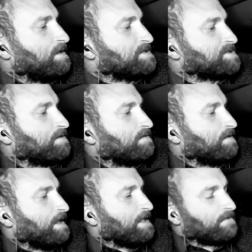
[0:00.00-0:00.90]
So
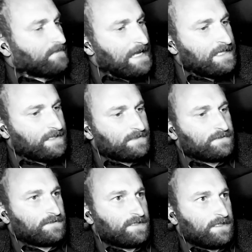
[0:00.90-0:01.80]
in
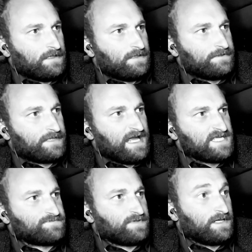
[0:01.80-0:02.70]
Redding, uh, the
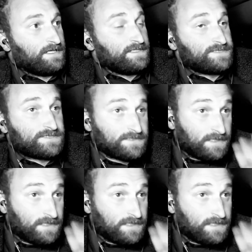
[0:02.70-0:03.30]
gas price